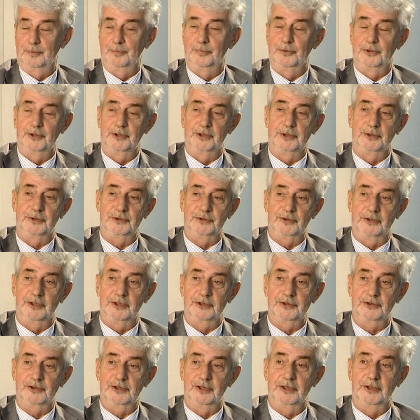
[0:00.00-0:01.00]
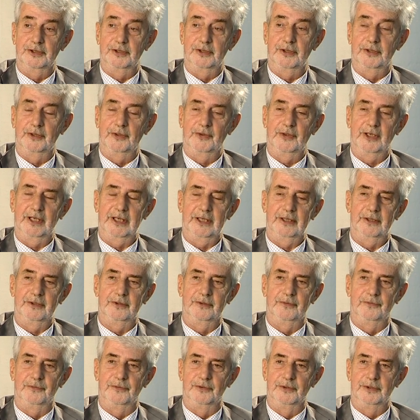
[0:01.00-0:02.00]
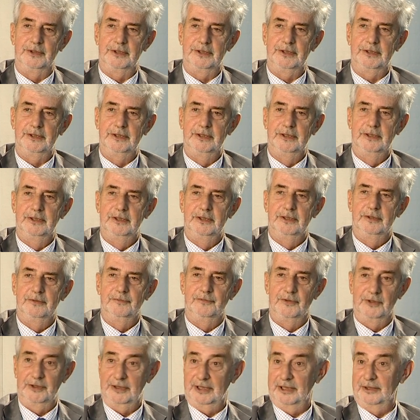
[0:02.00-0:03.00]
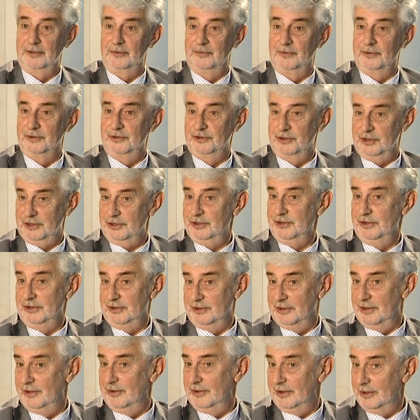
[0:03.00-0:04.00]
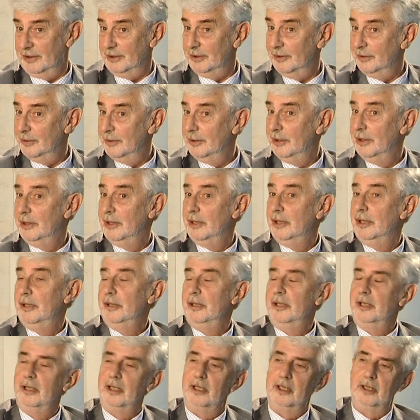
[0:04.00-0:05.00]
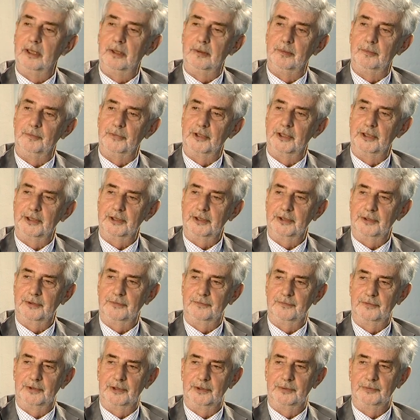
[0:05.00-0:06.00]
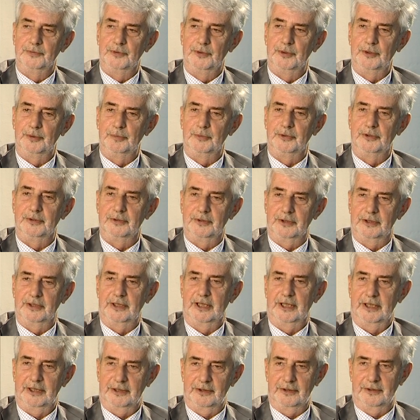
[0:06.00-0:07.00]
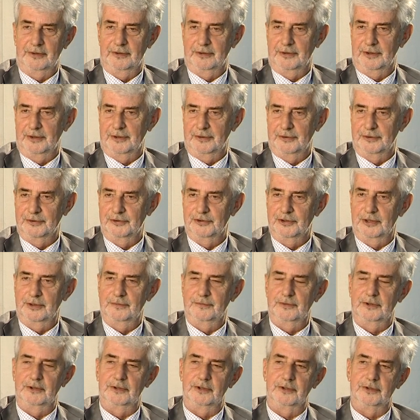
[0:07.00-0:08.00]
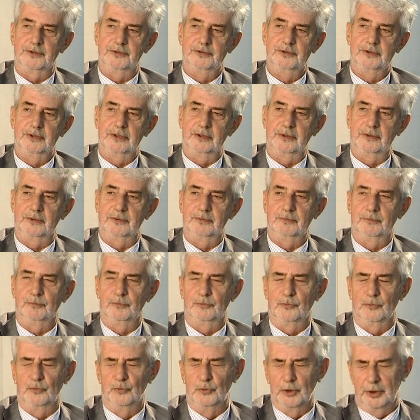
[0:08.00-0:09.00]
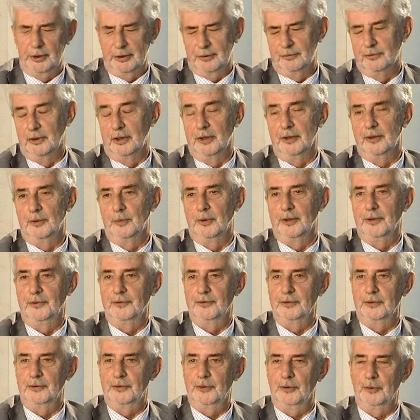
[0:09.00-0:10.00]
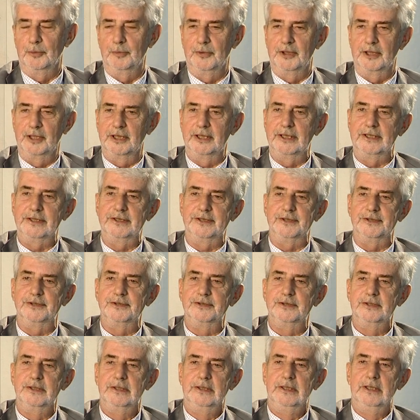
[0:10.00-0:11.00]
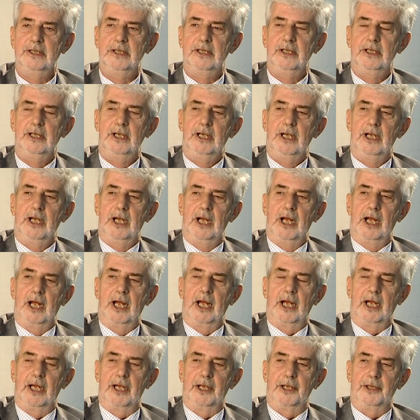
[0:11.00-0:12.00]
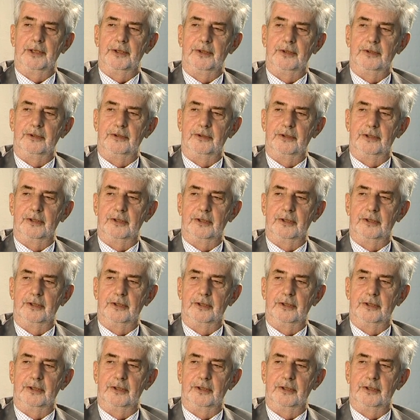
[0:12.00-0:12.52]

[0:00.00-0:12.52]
produced. They started at the very end of the 60s, I think. But I got involved in them again in the 70s and running right the way through to the mid-80s. And